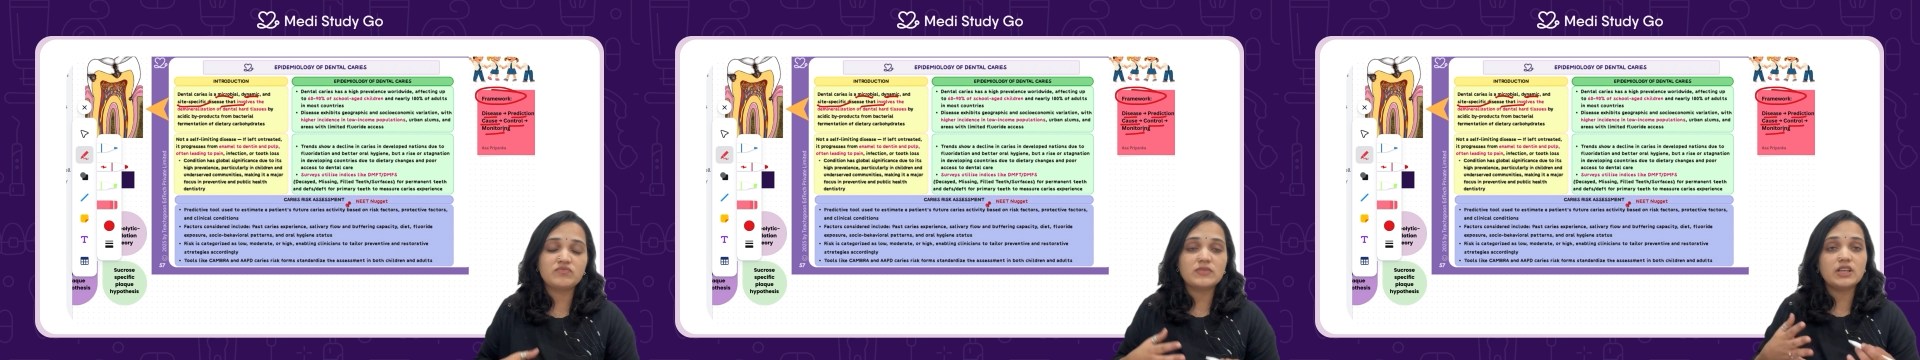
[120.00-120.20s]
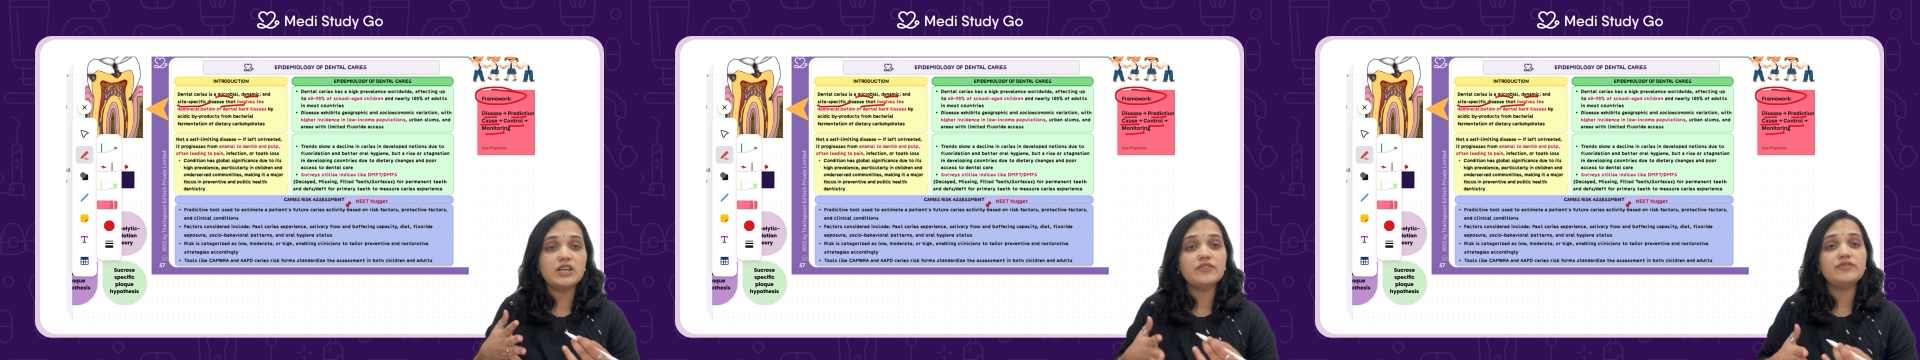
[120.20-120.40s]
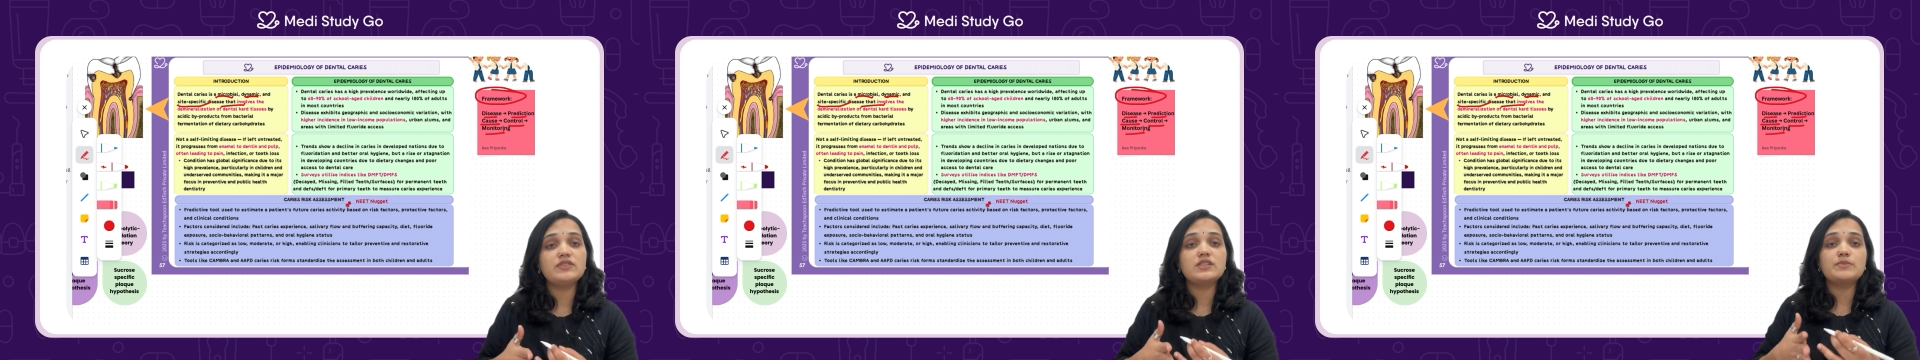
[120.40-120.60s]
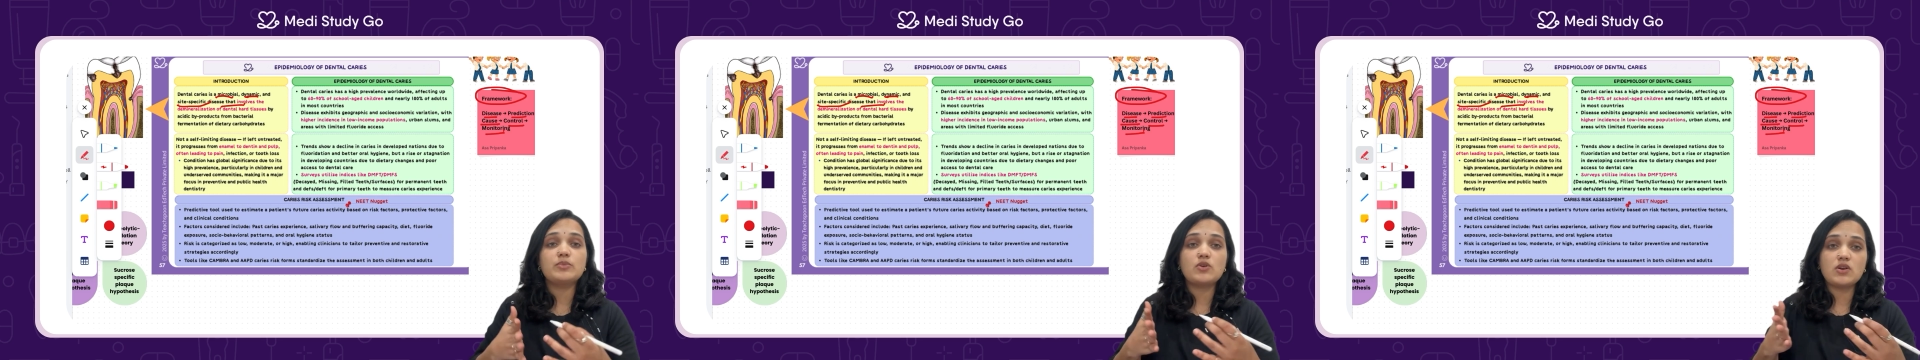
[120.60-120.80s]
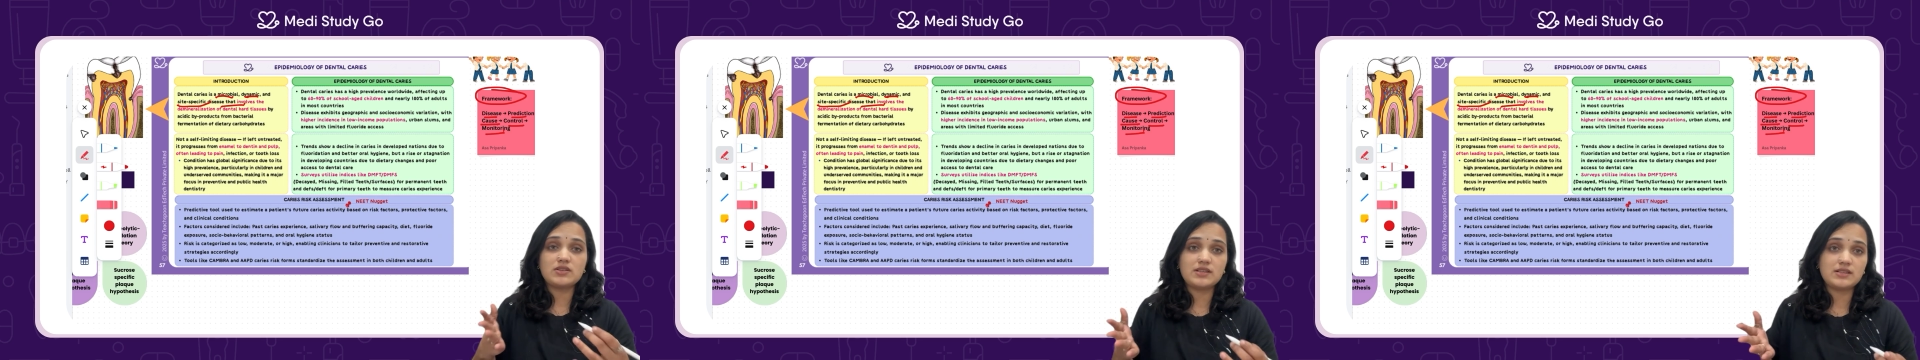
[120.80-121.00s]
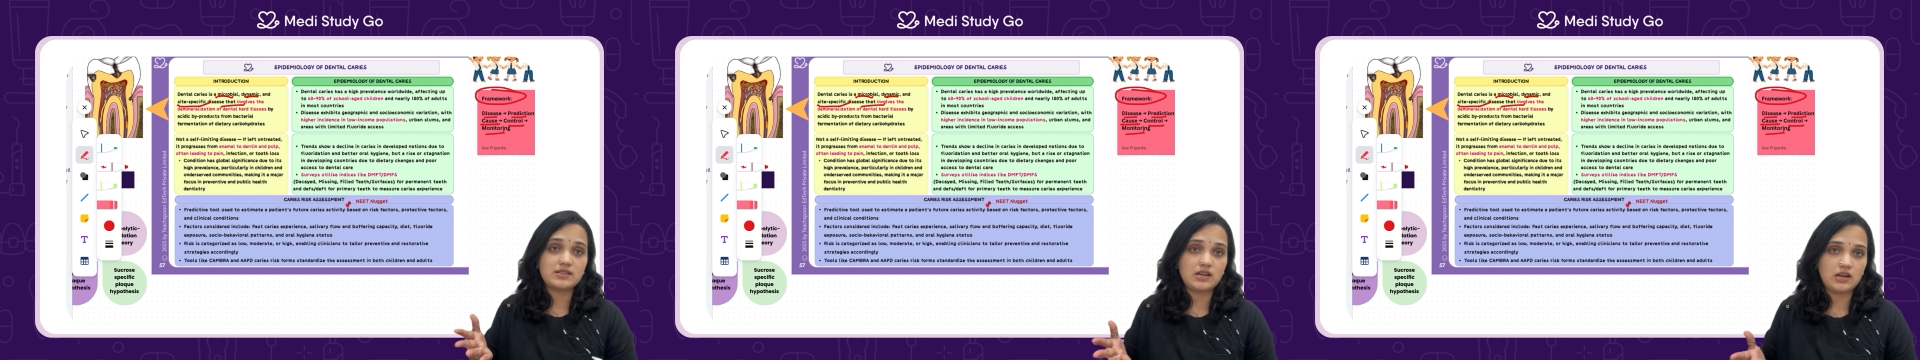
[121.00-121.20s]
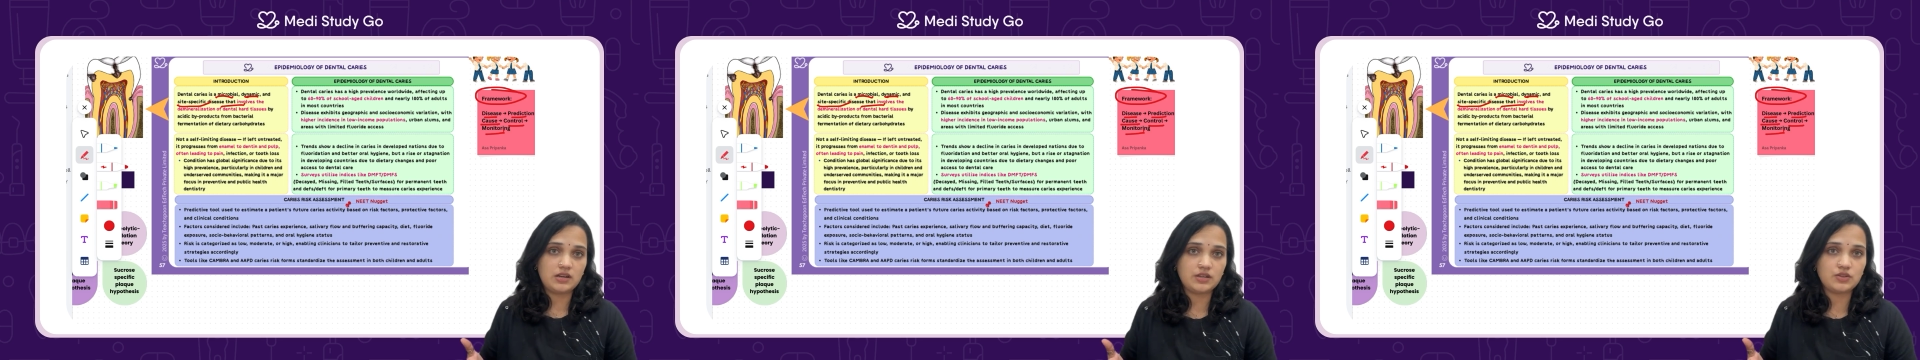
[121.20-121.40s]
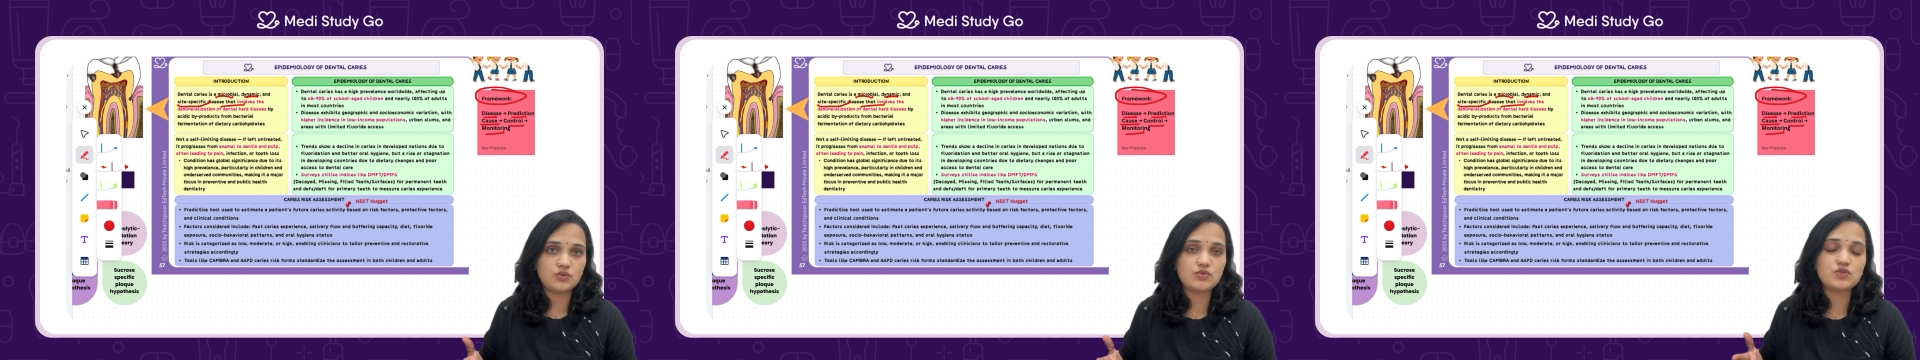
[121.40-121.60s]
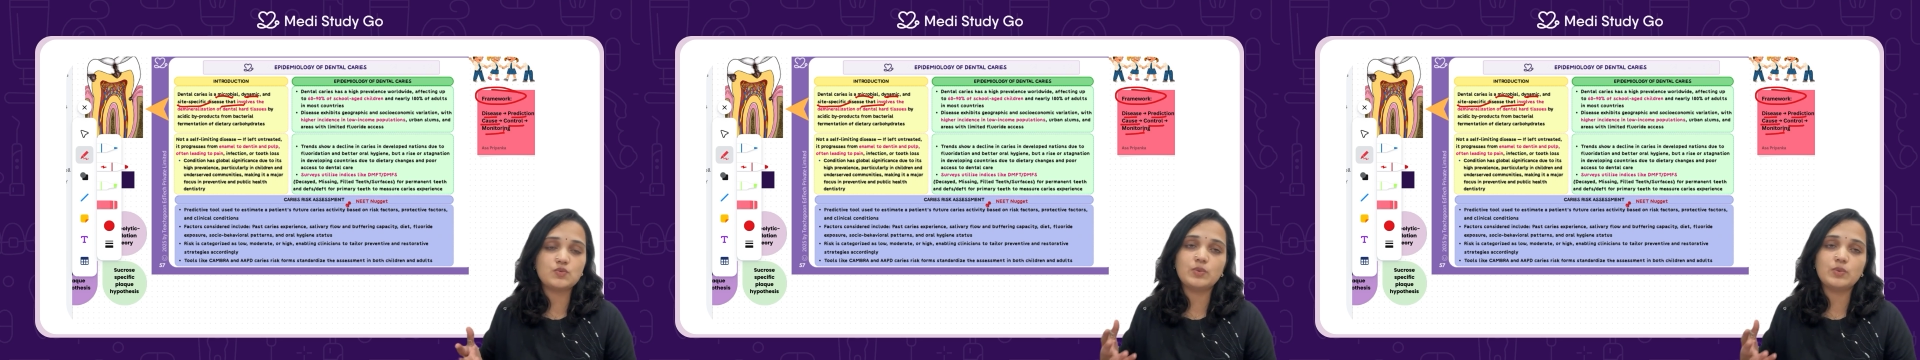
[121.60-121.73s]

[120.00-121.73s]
If this process continues